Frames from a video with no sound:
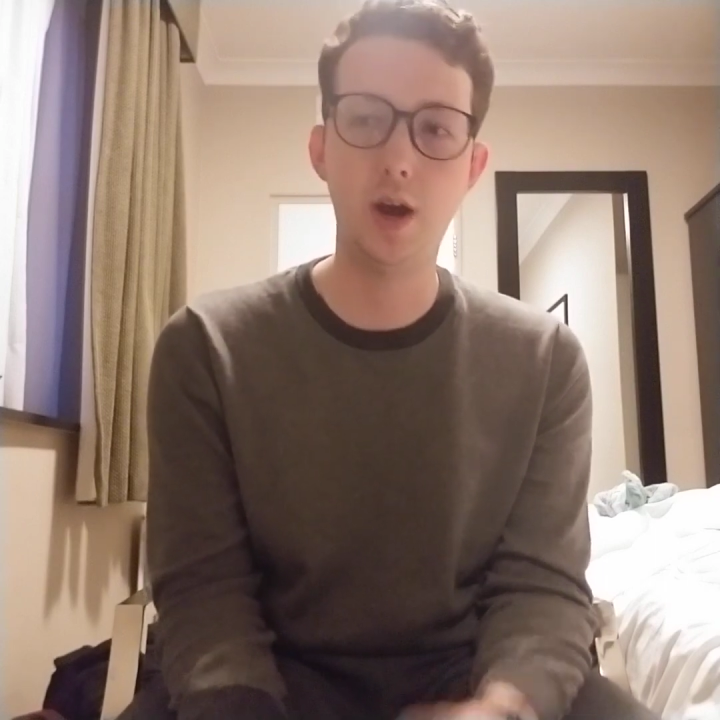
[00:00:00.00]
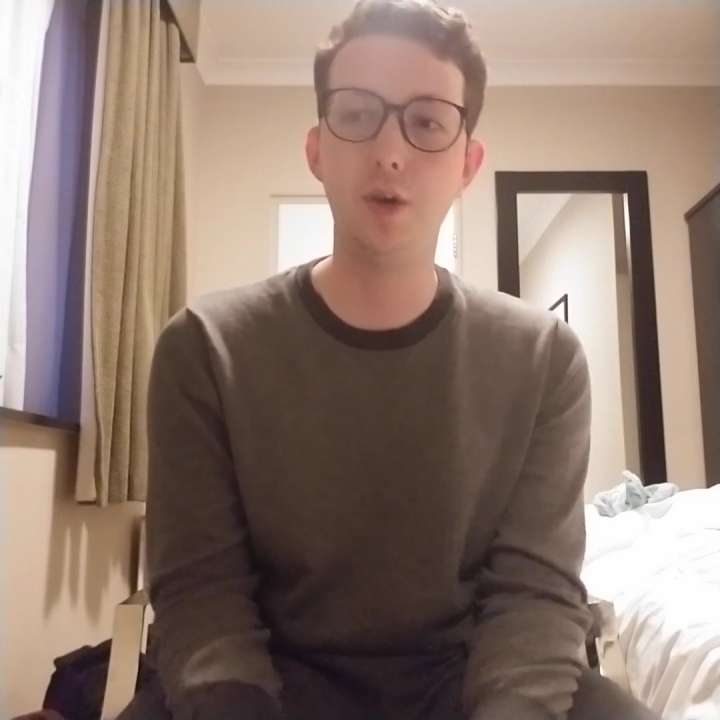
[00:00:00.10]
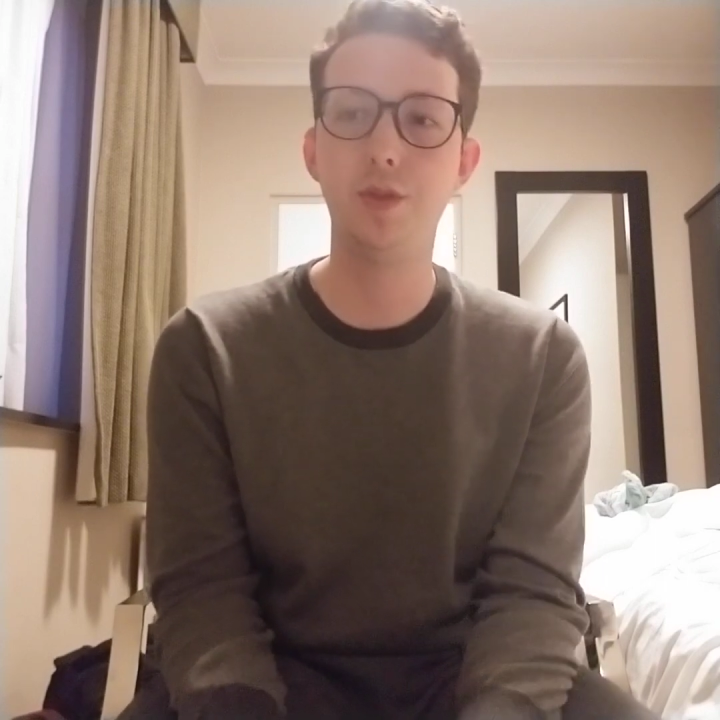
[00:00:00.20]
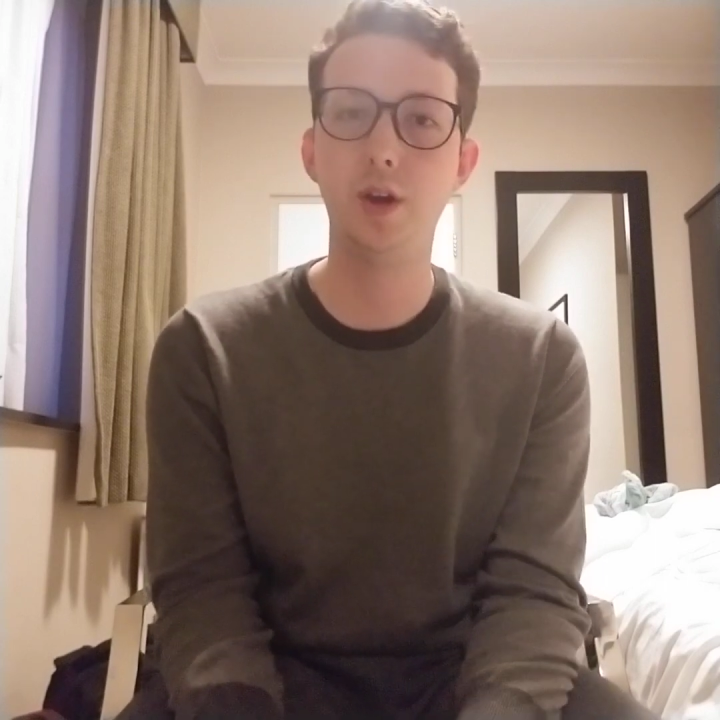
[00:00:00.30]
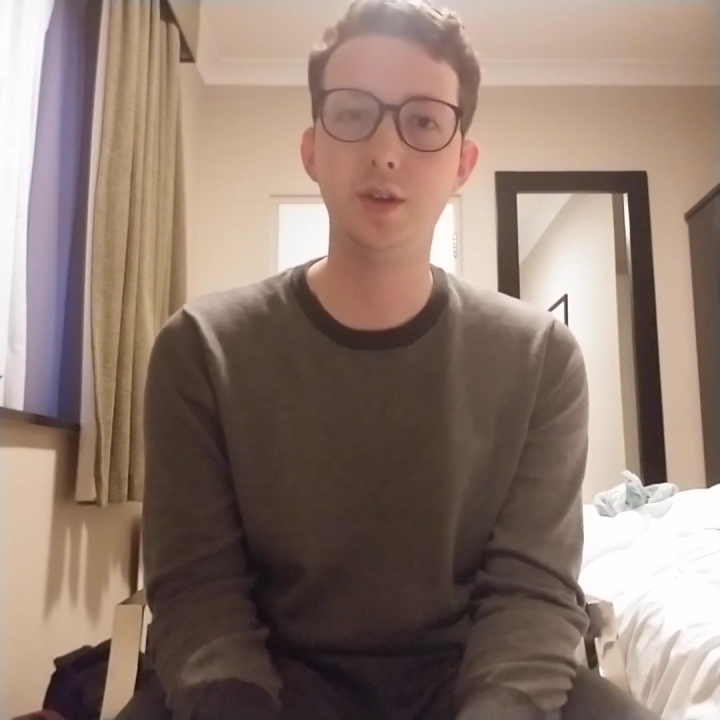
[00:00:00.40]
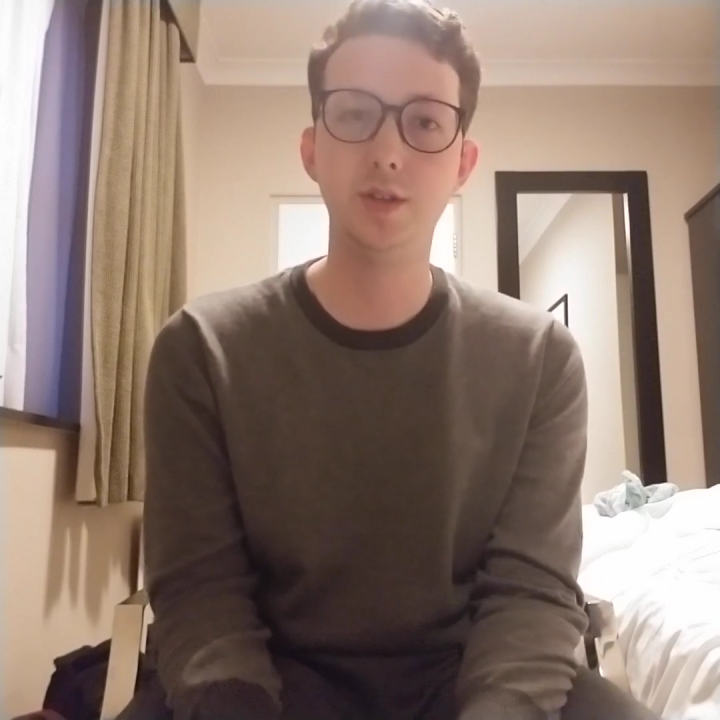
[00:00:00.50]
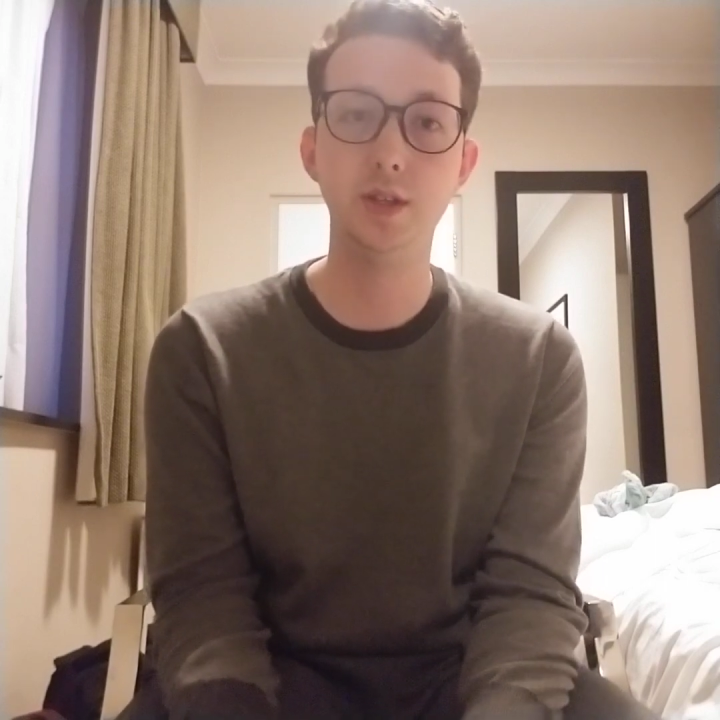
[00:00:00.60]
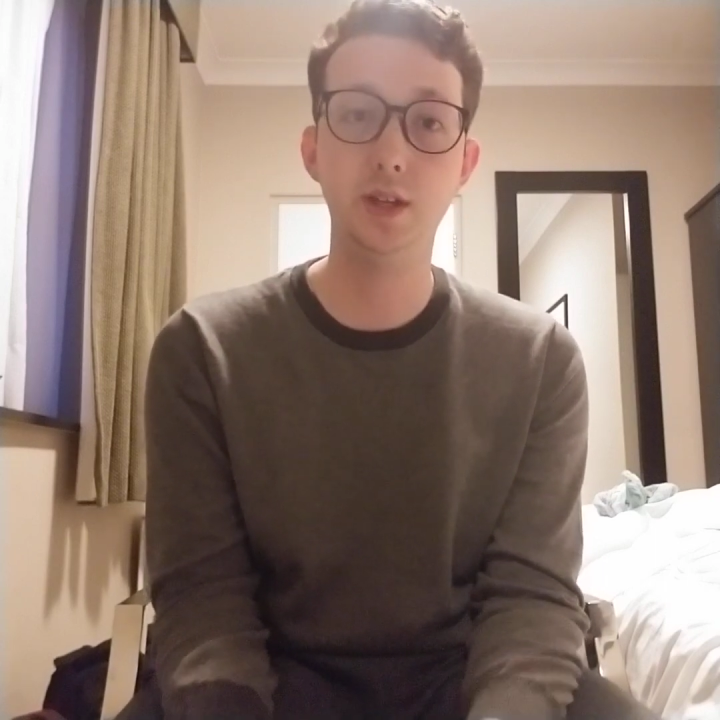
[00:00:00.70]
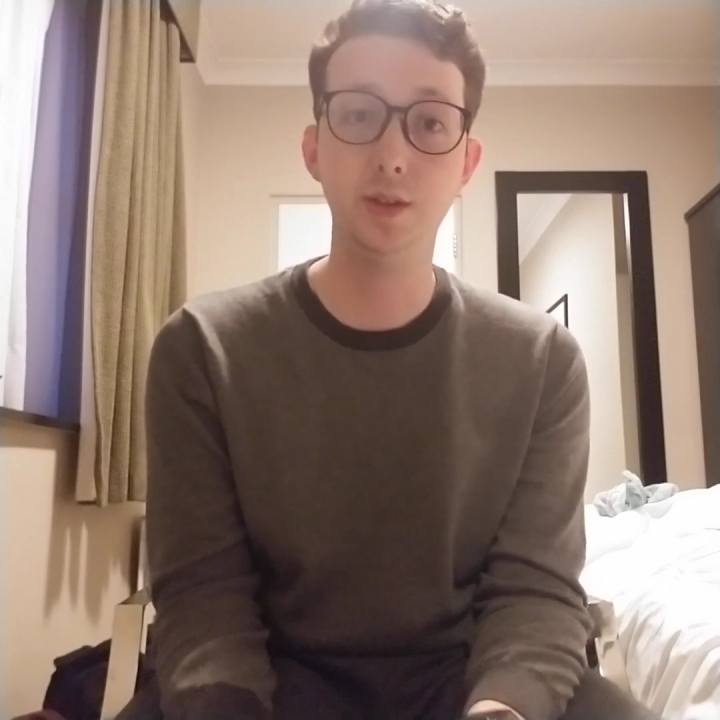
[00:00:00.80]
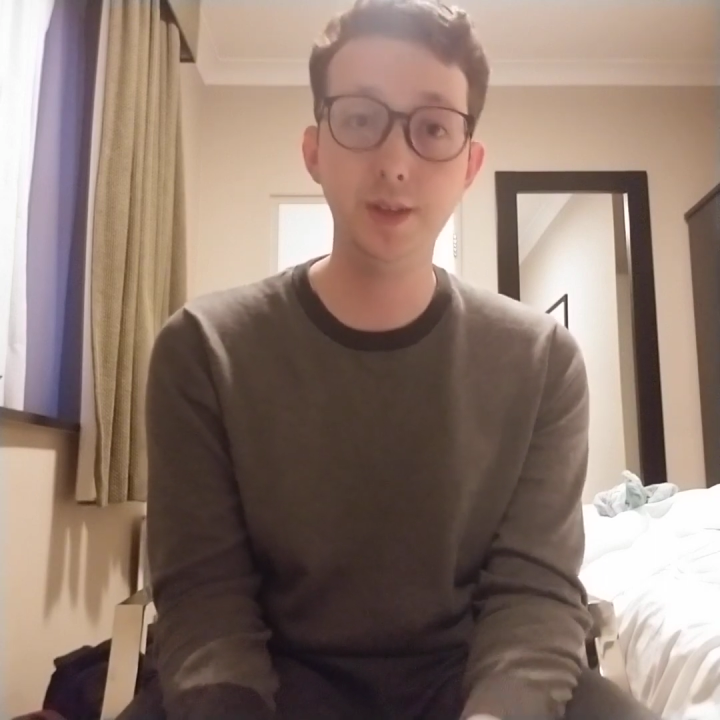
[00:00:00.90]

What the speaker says: out there seeing